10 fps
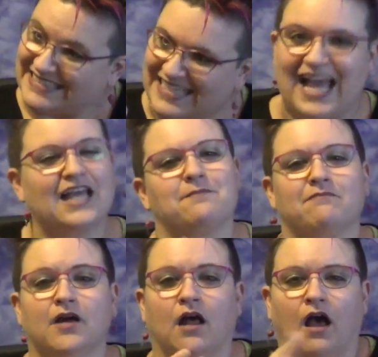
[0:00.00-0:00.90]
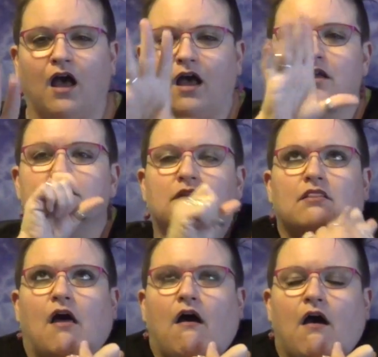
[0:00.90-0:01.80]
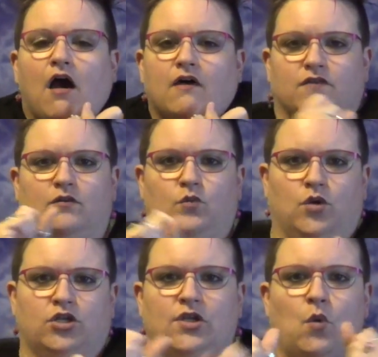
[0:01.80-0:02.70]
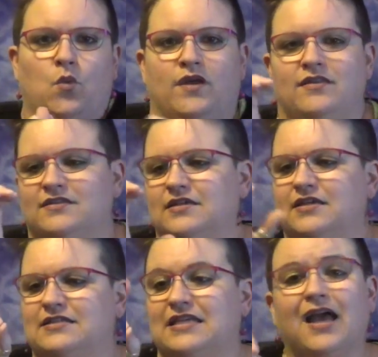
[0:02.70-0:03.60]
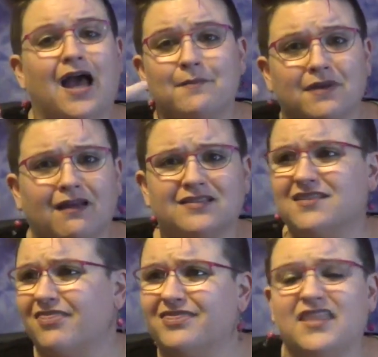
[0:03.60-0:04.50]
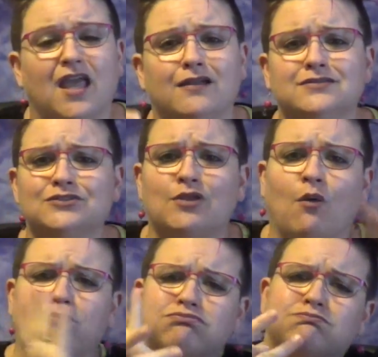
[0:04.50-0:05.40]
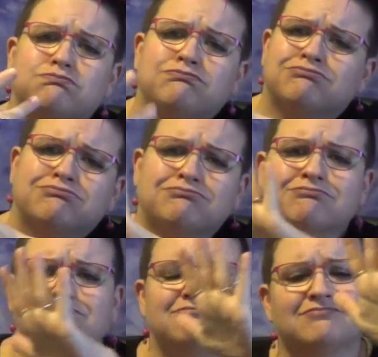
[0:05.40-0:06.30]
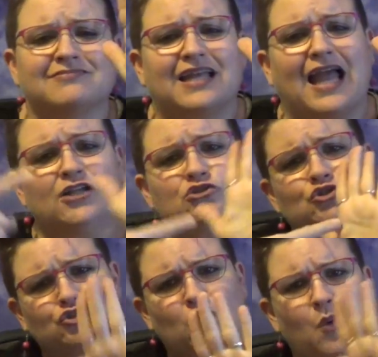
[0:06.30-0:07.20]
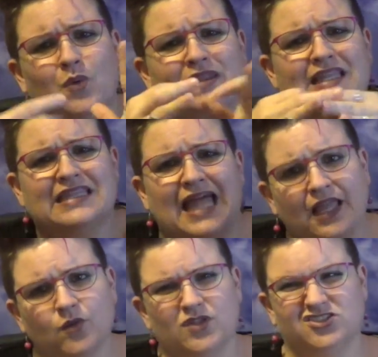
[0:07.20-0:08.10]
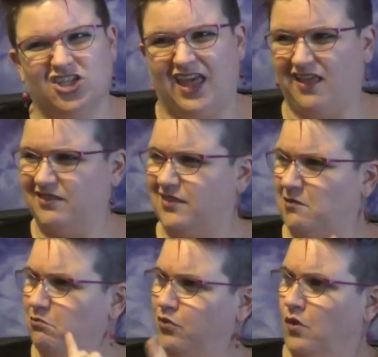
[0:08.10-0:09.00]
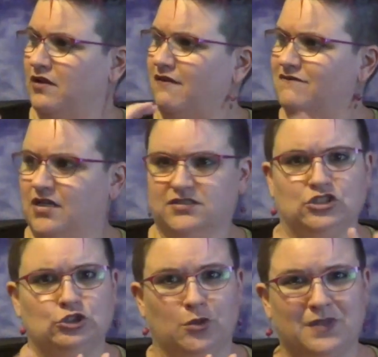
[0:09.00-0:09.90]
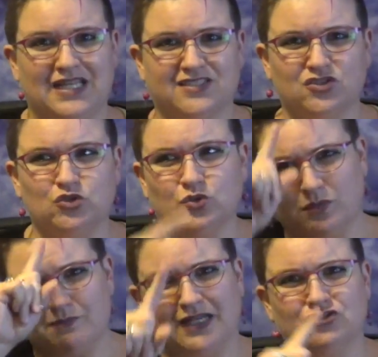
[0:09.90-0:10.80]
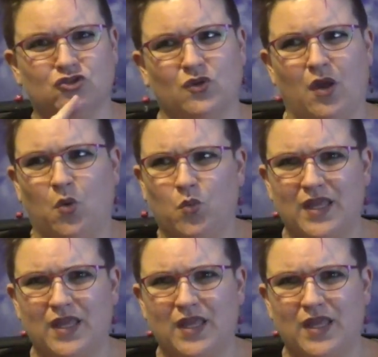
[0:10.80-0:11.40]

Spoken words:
And some interpreters, it's important that we have the CDIs. It's so important that we use a CDI, that we're working with them, because they have this great skill set that we don't, and that's our whole point.